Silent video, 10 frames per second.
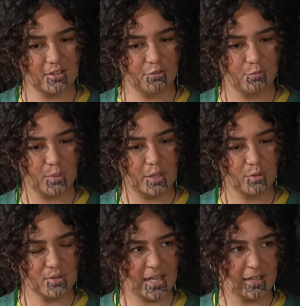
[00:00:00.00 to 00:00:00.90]
of
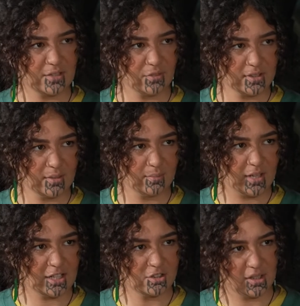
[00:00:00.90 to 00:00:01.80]
people's activism
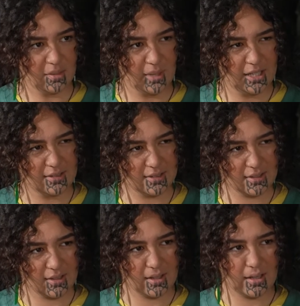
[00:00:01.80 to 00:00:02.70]
actually means.
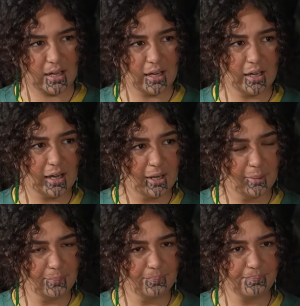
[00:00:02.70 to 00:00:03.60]
Yeah.
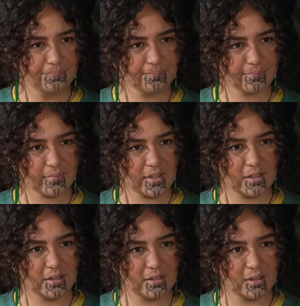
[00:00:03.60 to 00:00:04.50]
Um,
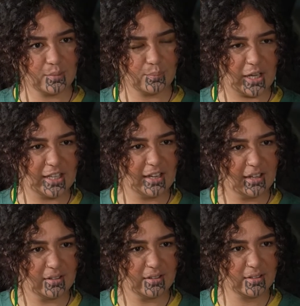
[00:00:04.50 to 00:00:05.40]
but
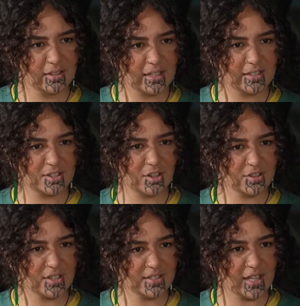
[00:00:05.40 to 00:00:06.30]
yeah, it's
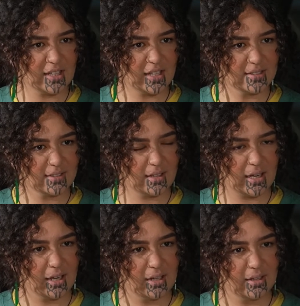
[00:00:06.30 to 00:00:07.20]
not to say that
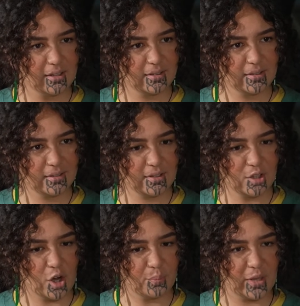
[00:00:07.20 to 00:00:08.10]
uh,
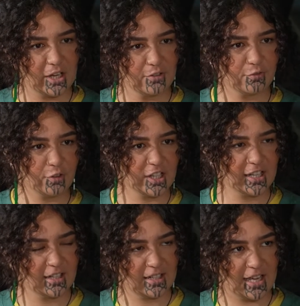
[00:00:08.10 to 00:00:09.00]
not being
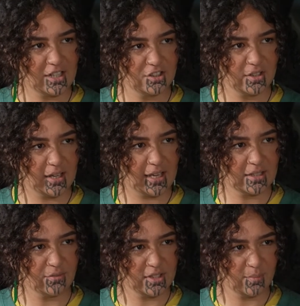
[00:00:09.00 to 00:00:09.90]
fully engaged in
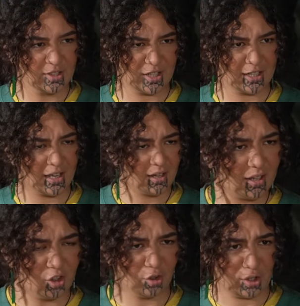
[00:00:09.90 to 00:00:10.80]
activism is like
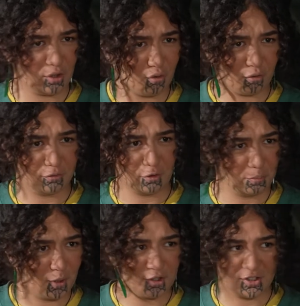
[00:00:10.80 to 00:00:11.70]
you're an awful
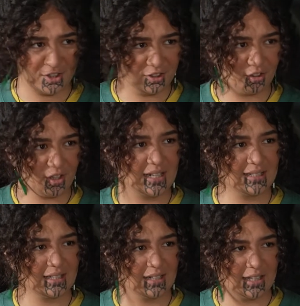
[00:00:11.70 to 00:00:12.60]
person or
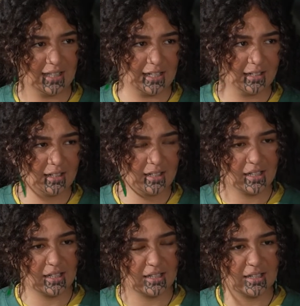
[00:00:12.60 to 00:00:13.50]
anything like that.
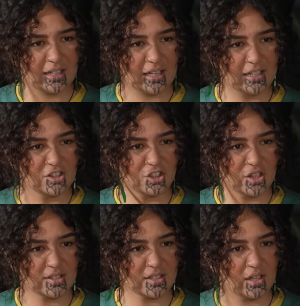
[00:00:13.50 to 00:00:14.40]
It's
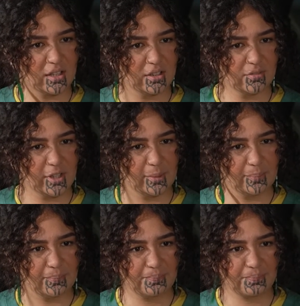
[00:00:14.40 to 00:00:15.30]
just kind of, um,
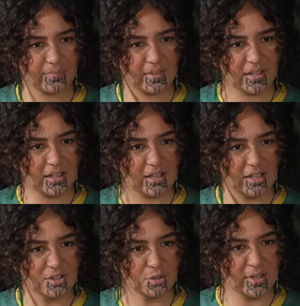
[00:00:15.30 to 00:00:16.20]

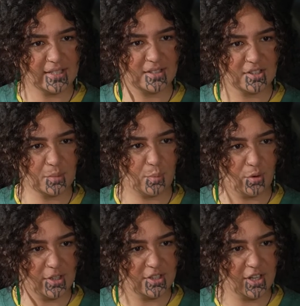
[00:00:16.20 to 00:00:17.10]
it's always
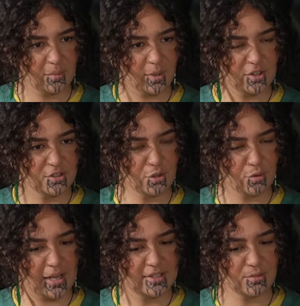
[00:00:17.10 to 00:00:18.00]
disappointing because you
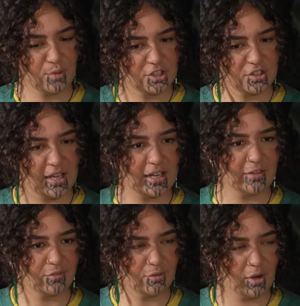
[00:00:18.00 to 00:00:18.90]
always wish that
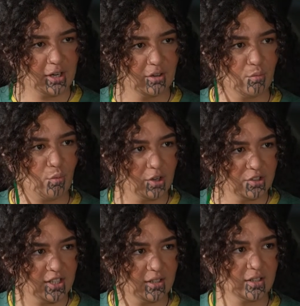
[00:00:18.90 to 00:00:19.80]
everyone
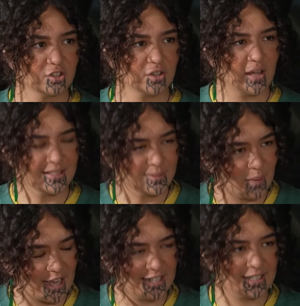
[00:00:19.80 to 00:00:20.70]
wanted as
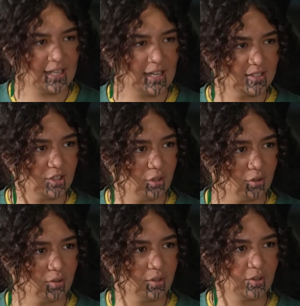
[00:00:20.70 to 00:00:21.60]
badly as you
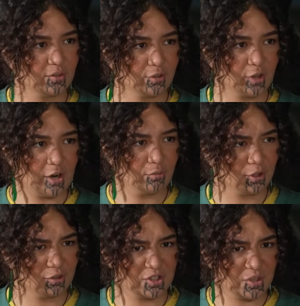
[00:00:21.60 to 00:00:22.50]
for our
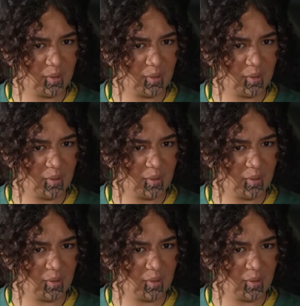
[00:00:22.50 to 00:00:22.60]
world to